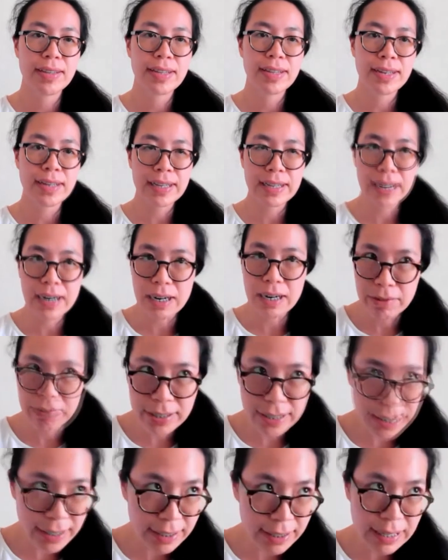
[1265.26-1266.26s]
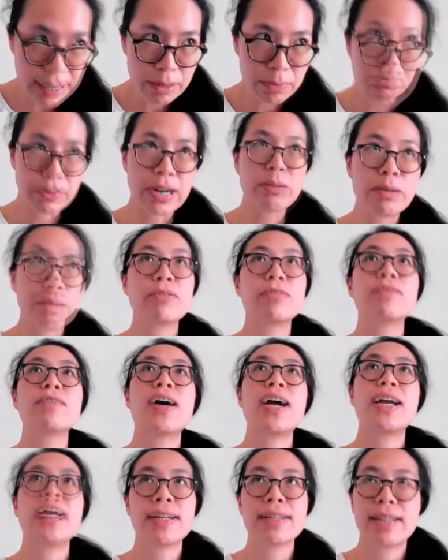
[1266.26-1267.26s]
and then encouraging them, right,
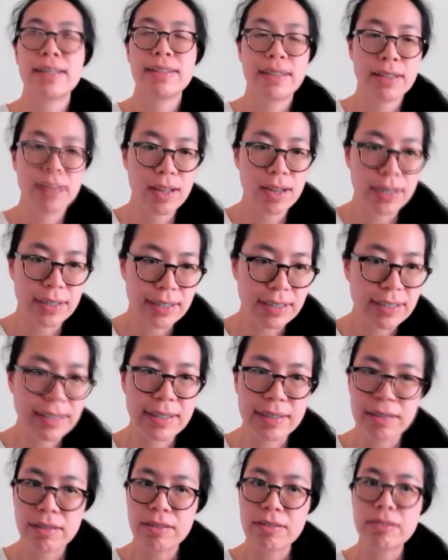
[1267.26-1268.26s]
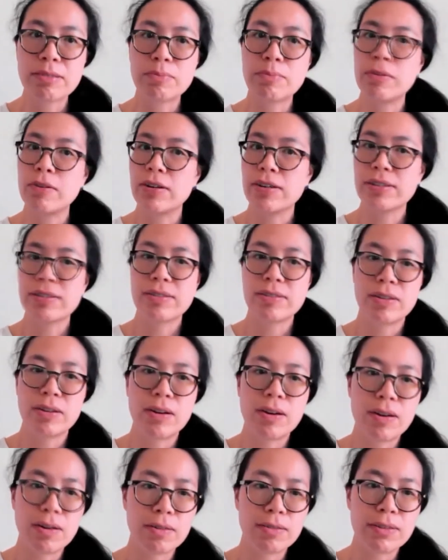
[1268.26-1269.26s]
providing like the logistical support to
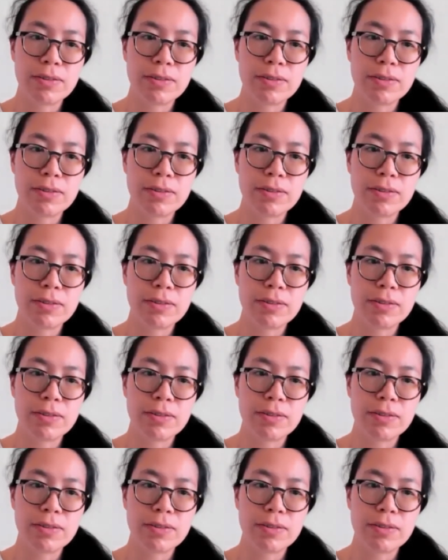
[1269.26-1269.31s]
go,